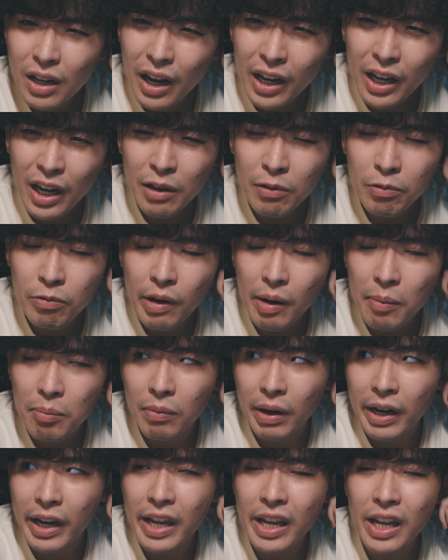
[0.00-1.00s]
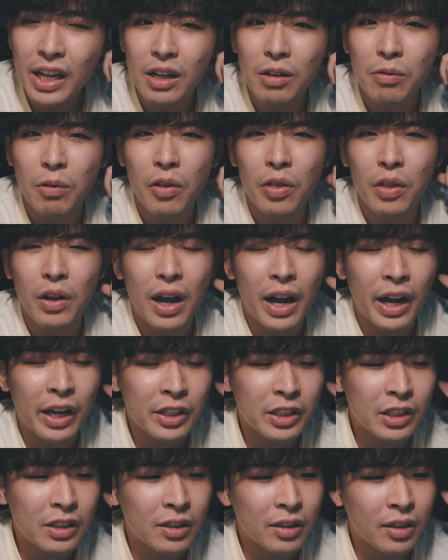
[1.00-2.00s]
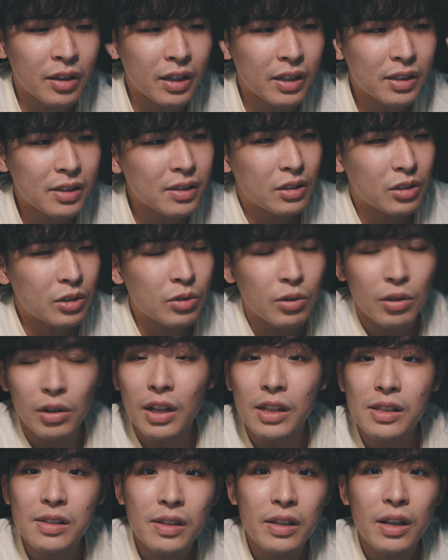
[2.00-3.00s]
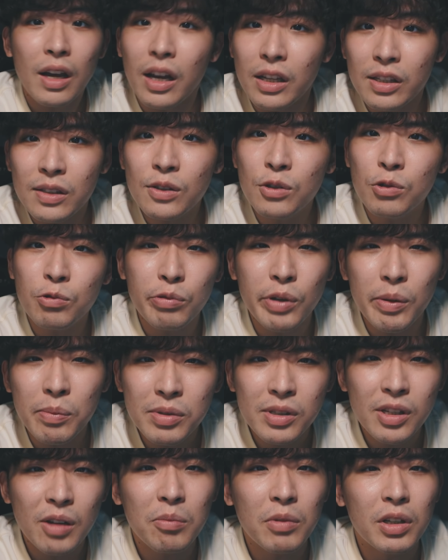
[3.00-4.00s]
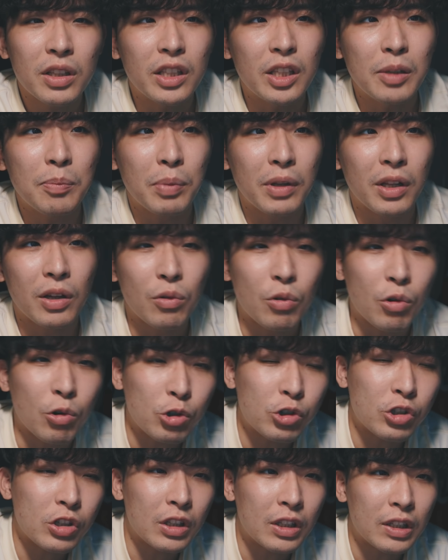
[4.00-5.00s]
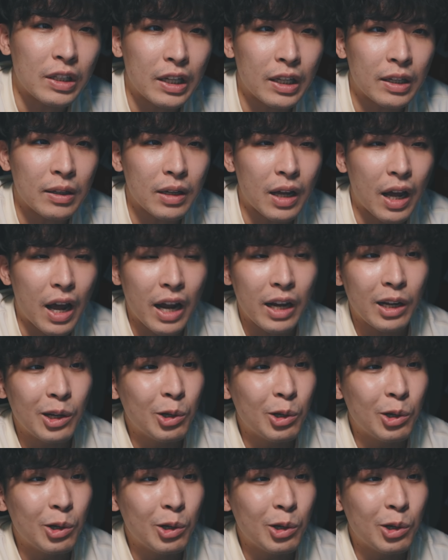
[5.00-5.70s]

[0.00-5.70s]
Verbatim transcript: I can't wrap my head around the idea that, you know, let's say I swim somewhere deep in the ocean and I